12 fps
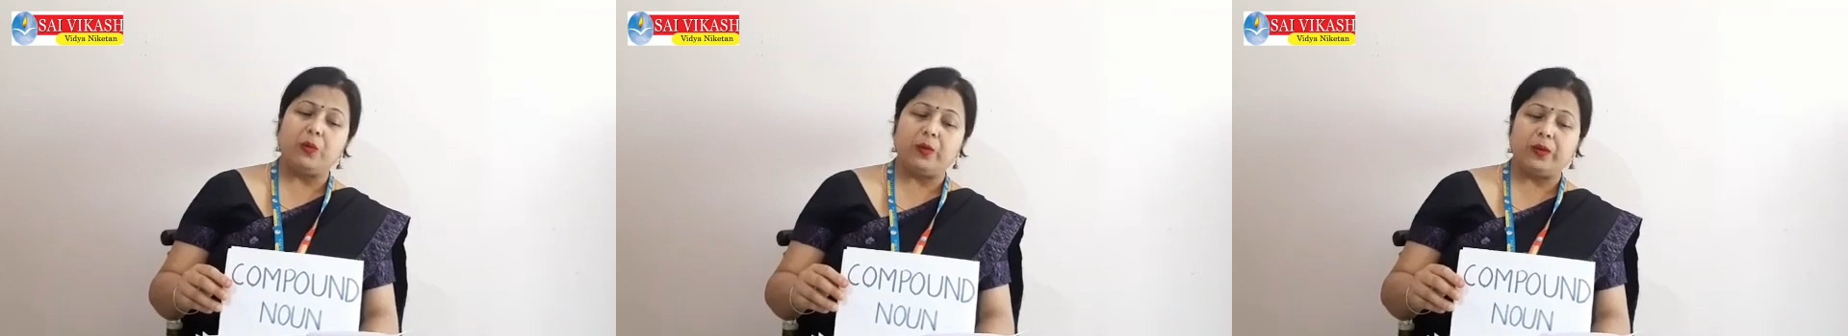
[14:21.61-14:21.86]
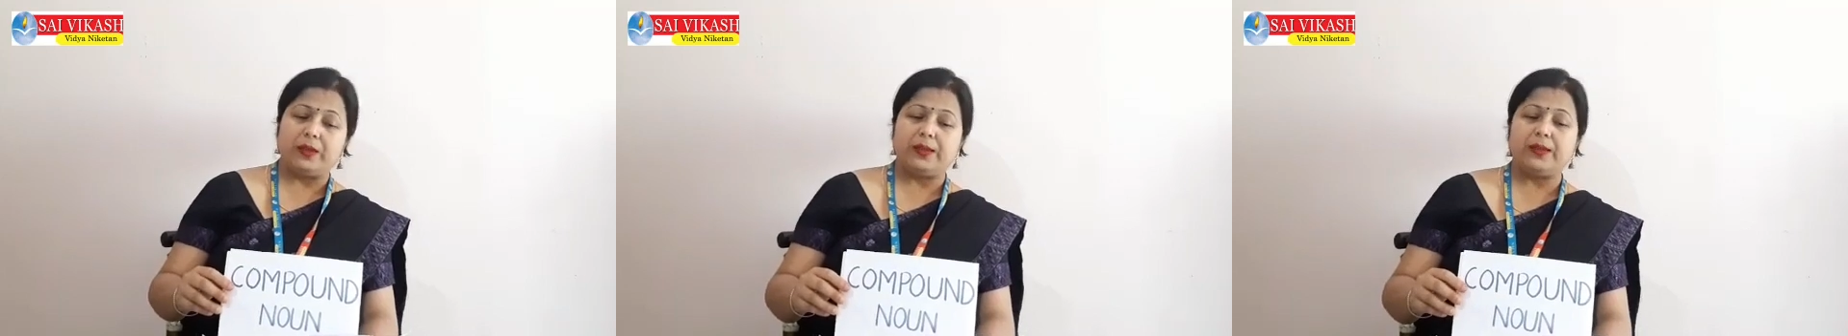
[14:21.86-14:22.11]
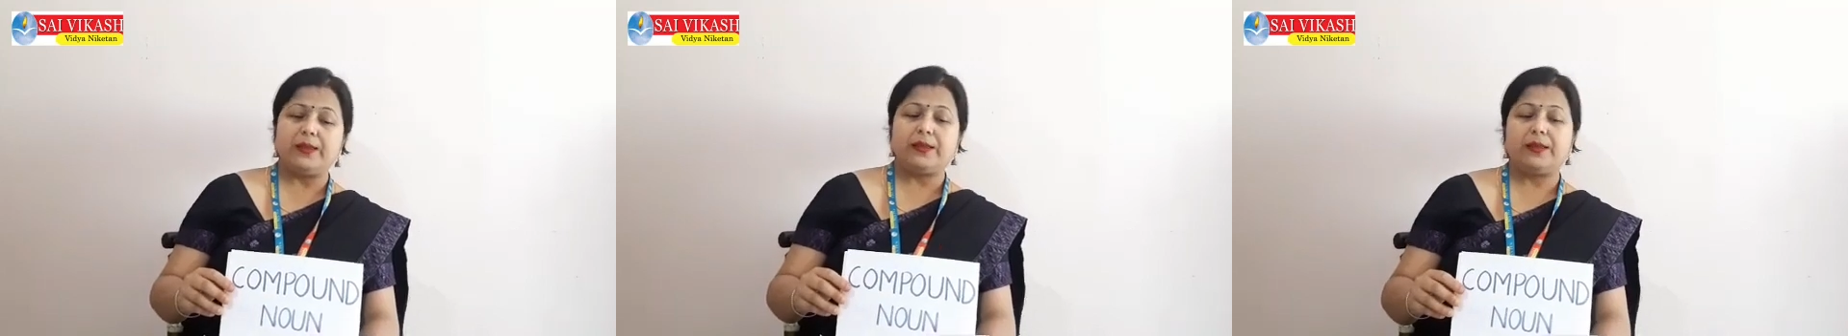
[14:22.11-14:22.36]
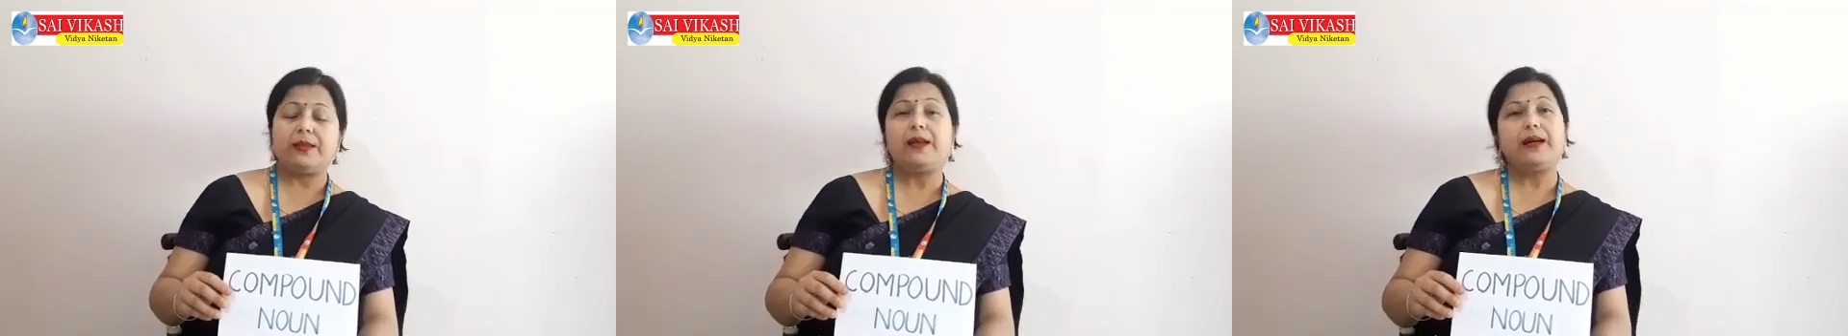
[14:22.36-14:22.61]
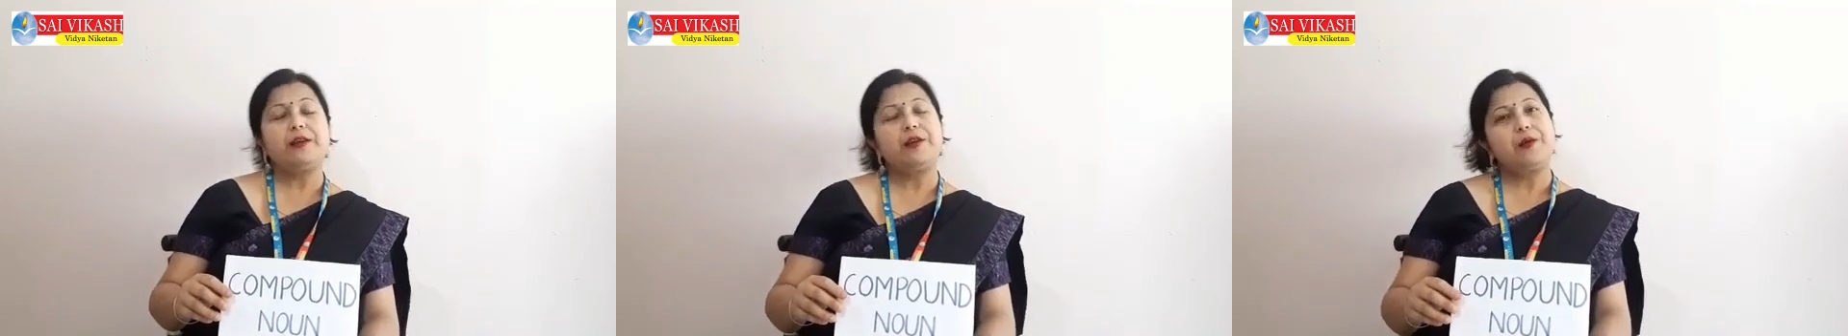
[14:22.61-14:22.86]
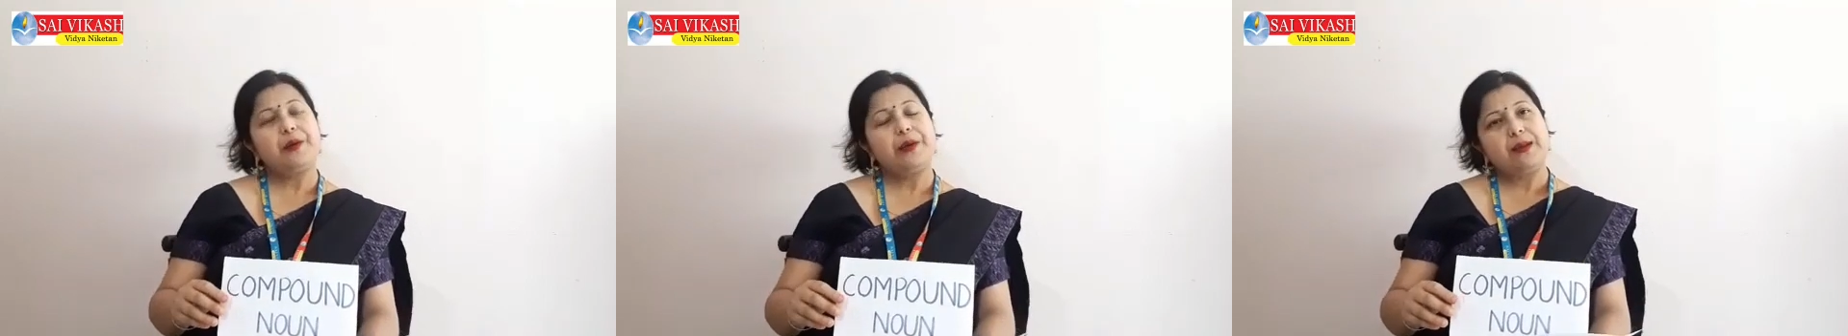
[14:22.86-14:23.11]
words that
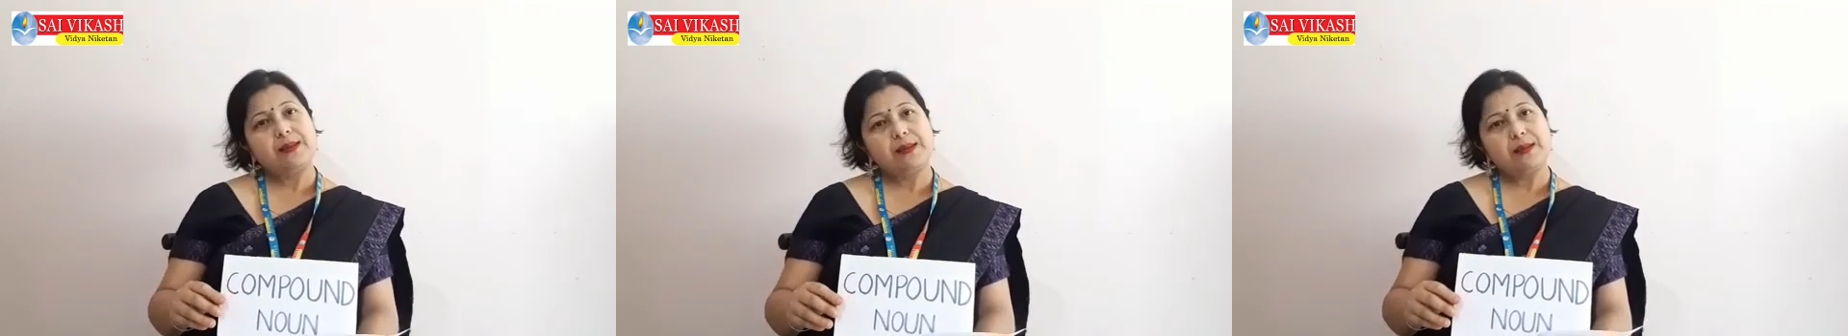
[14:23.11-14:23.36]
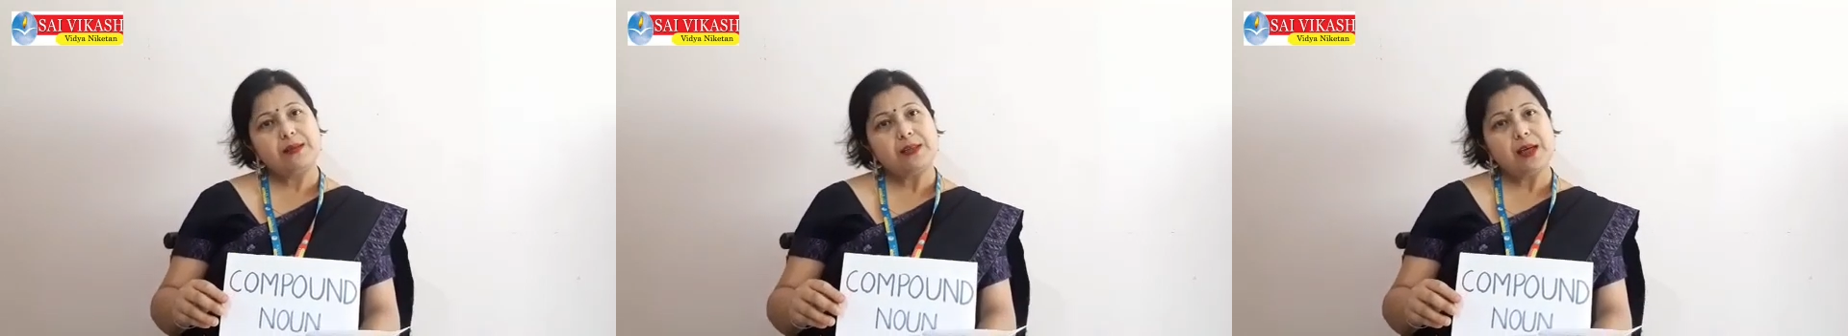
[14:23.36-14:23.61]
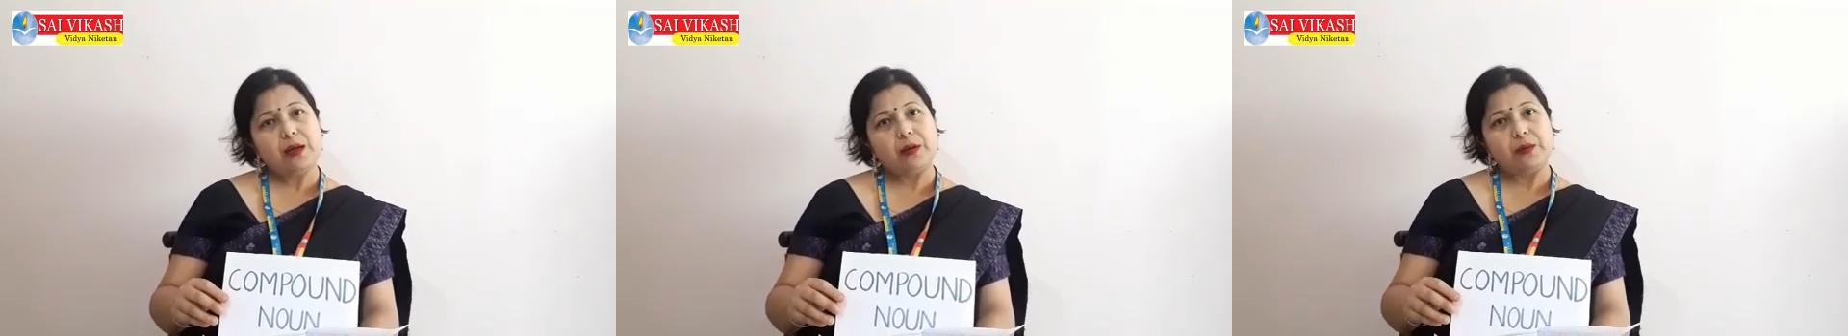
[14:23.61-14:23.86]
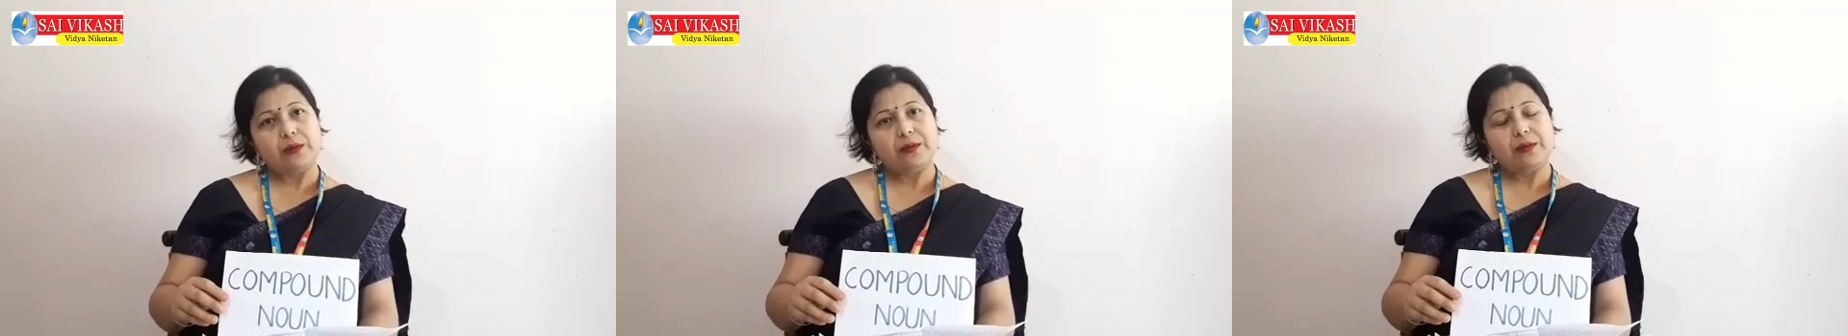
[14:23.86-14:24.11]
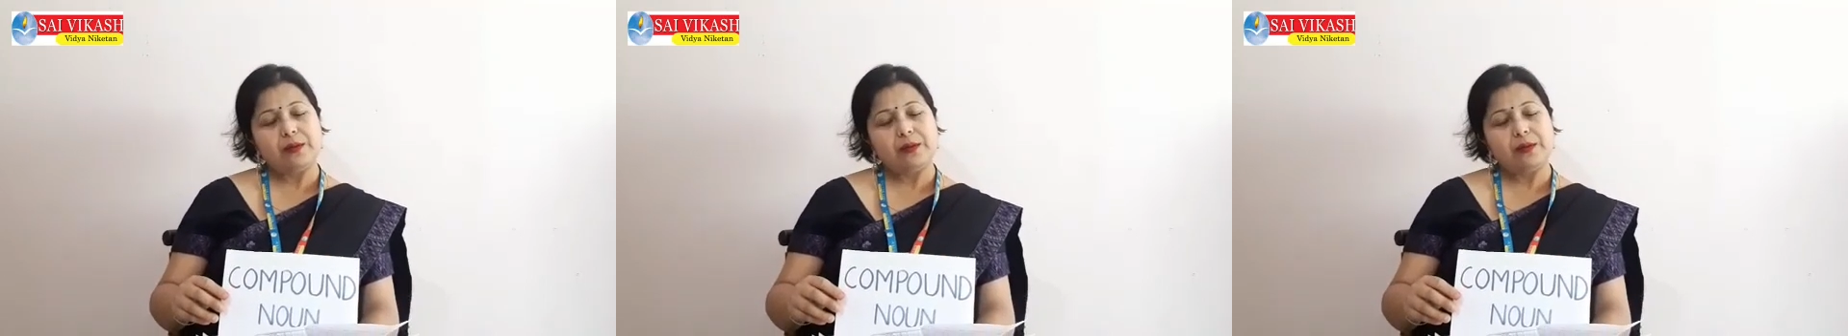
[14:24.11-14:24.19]
creates a noun.